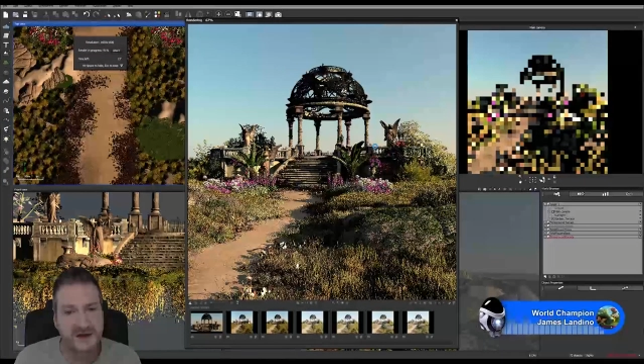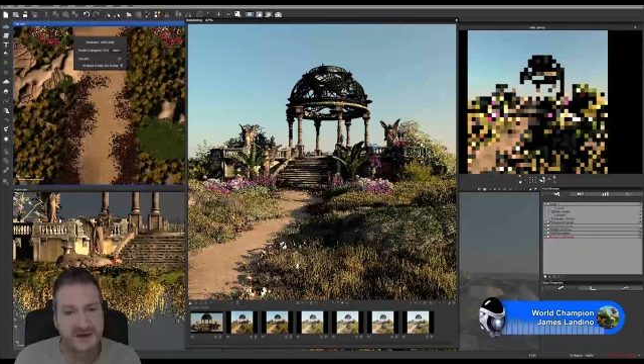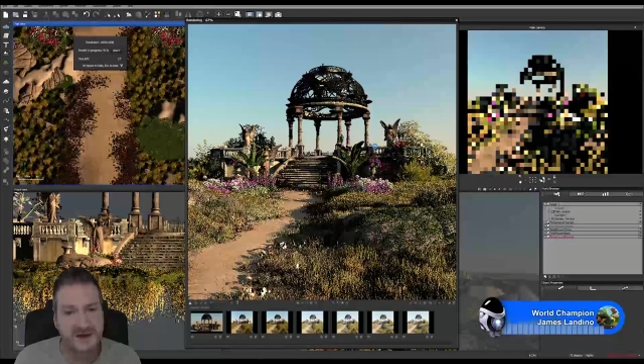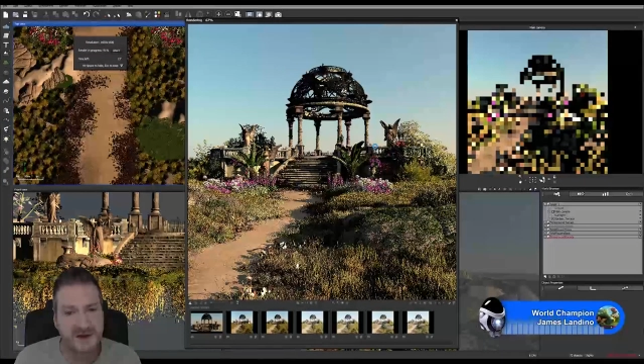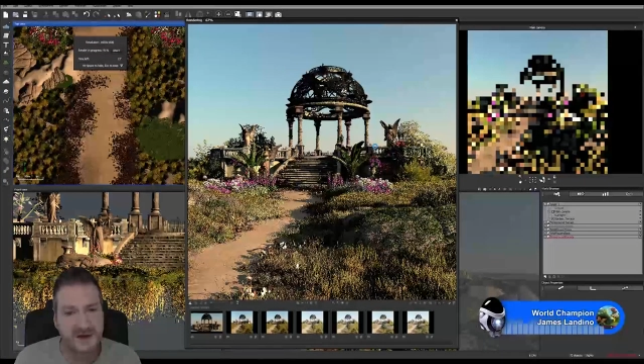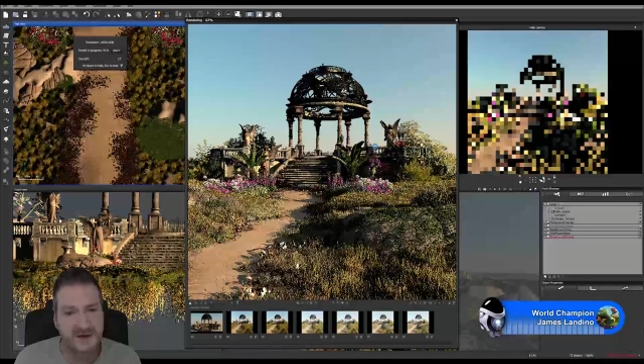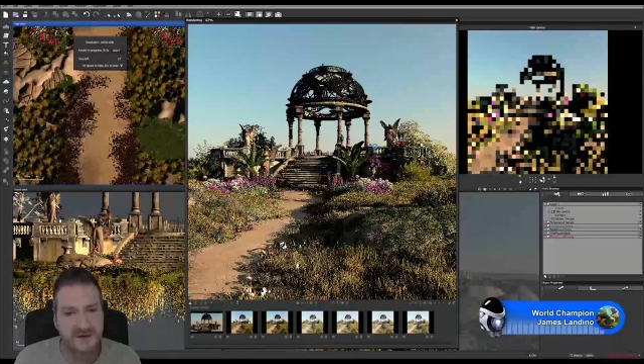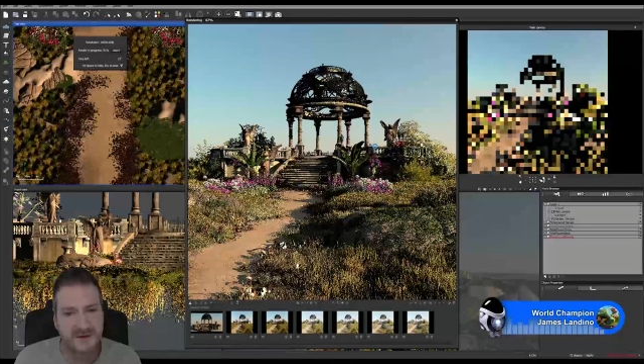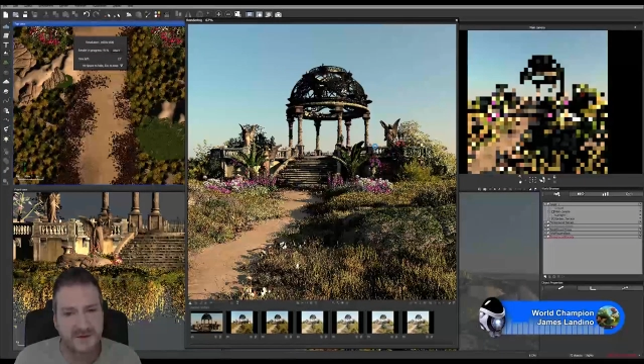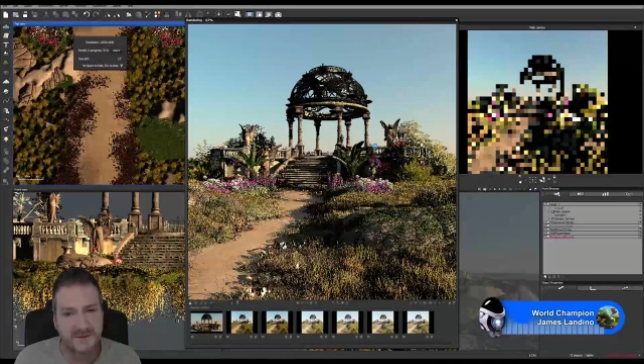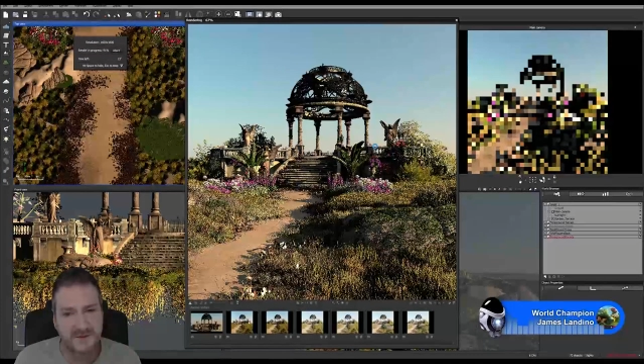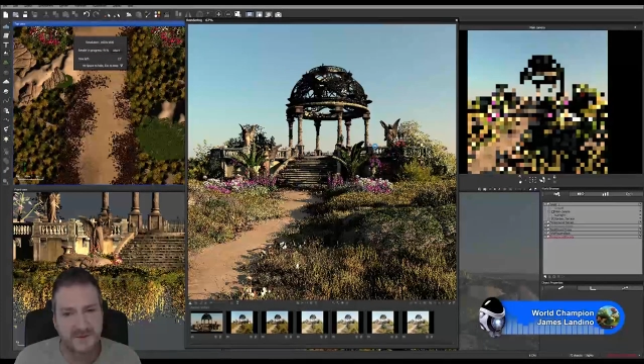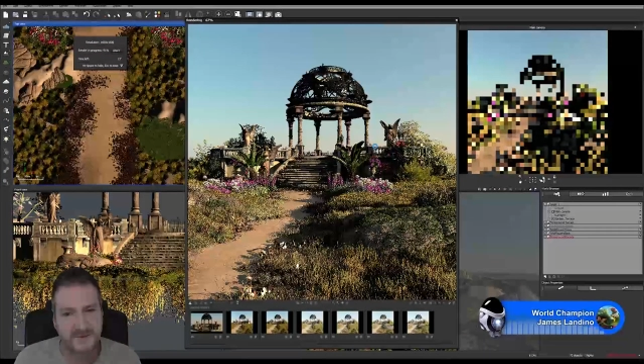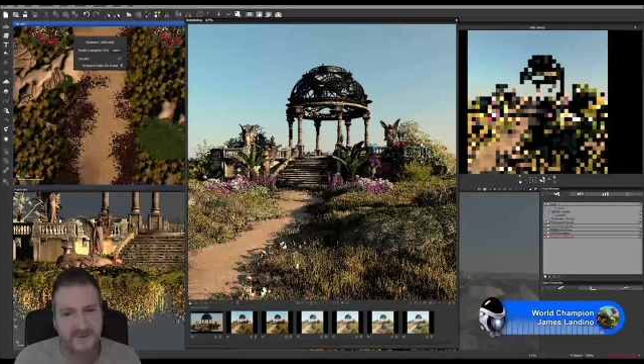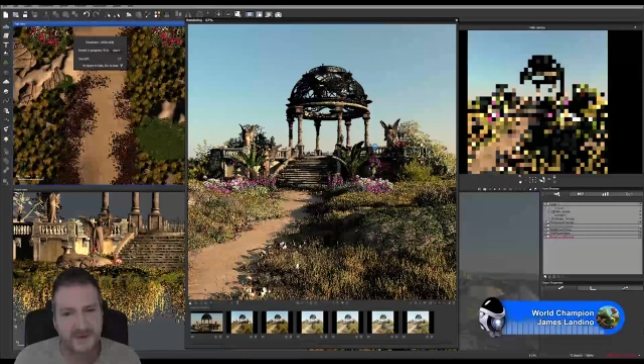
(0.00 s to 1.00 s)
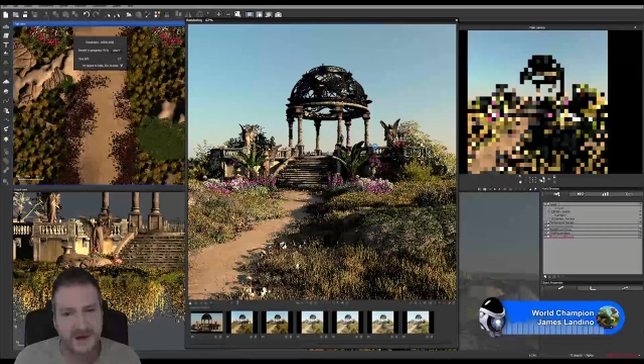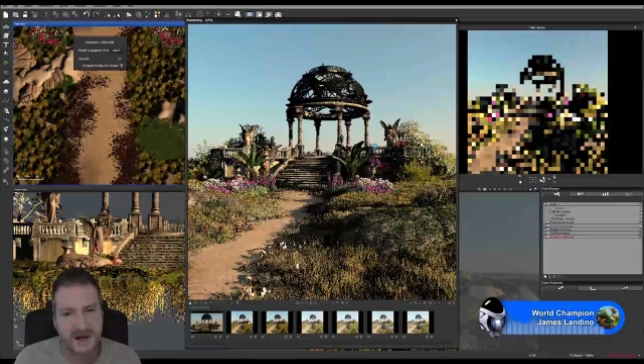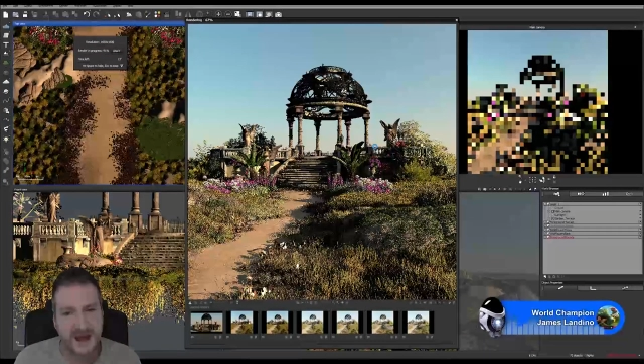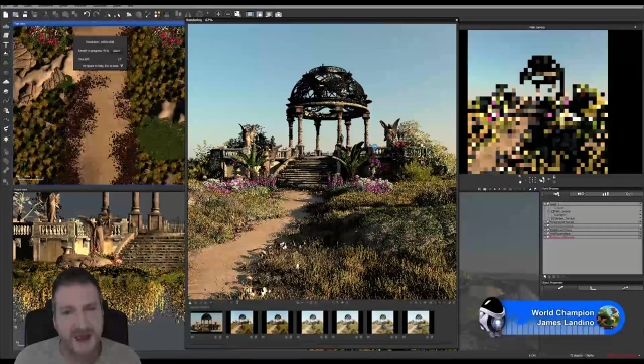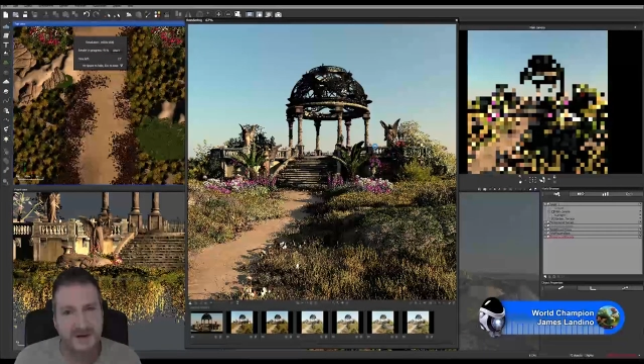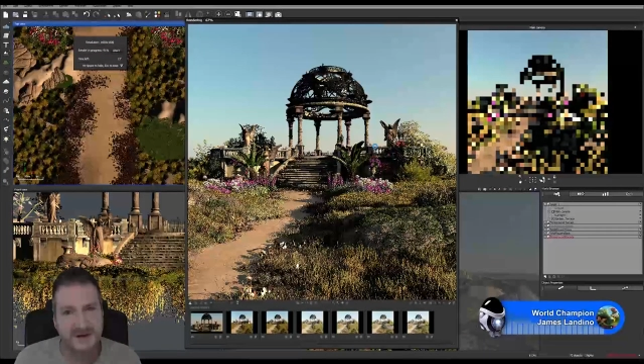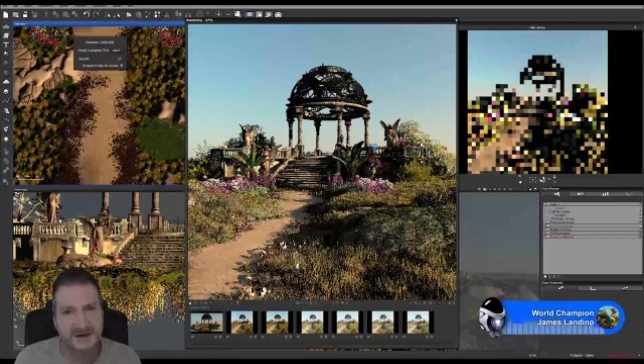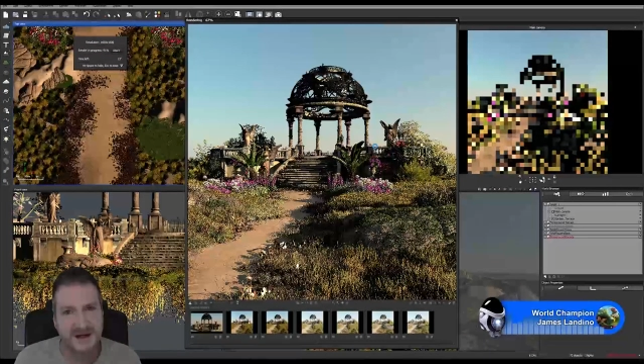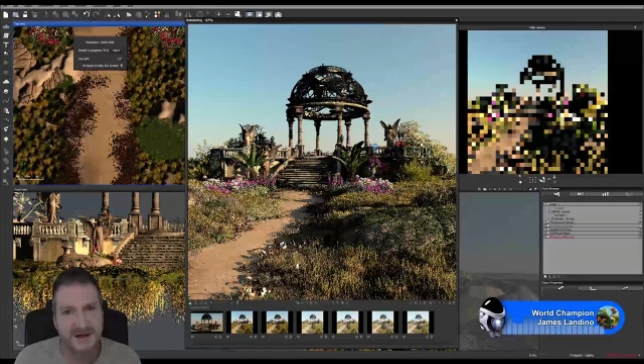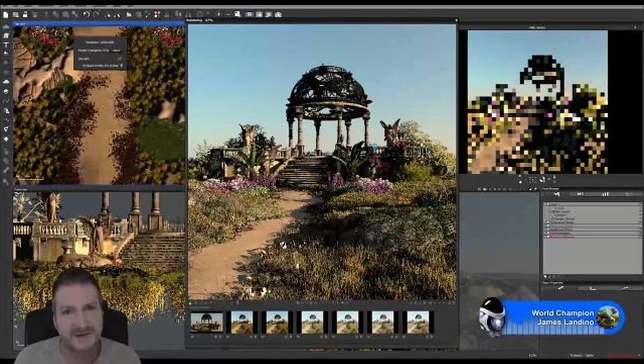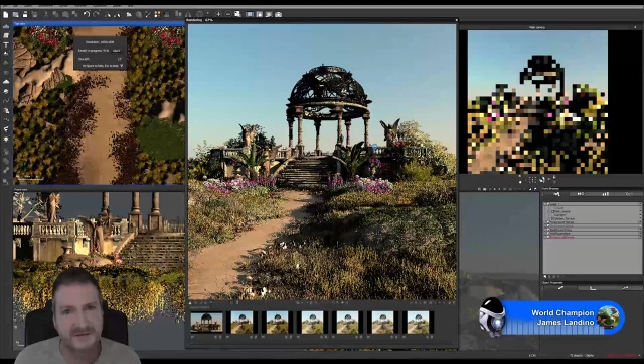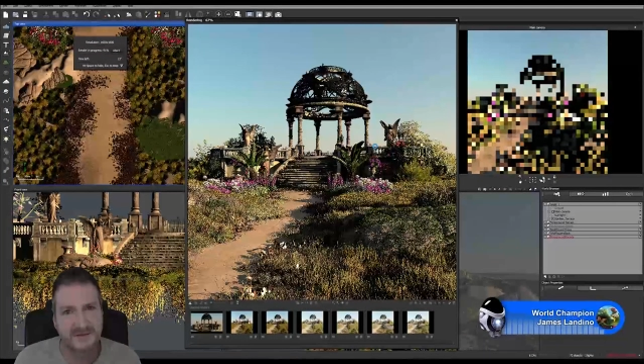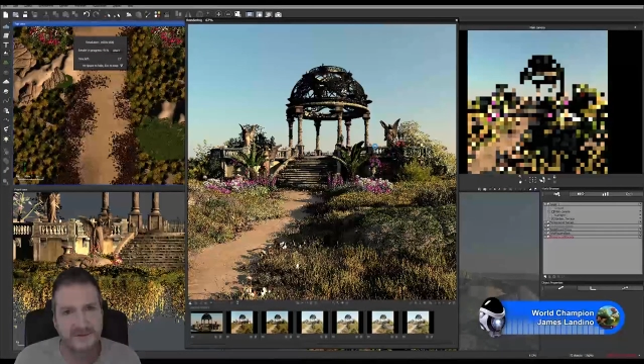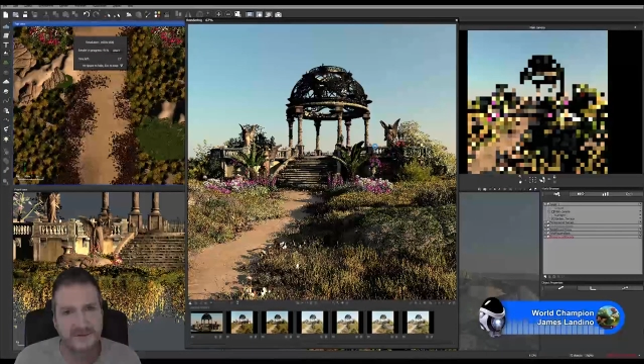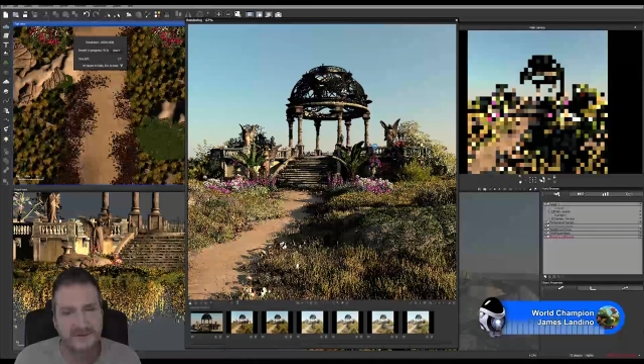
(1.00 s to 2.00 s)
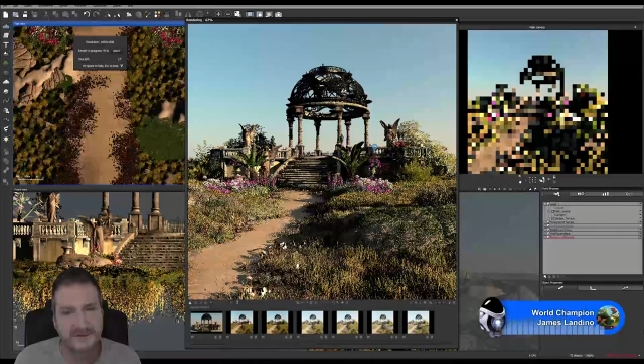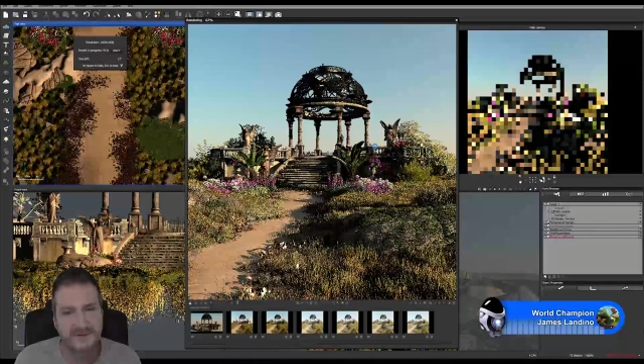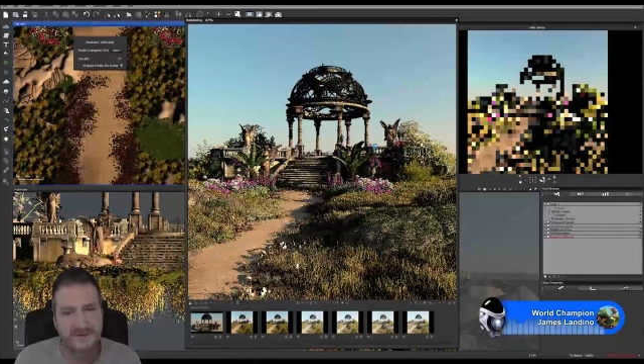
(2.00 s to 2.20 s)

guys how I do it and how it's done.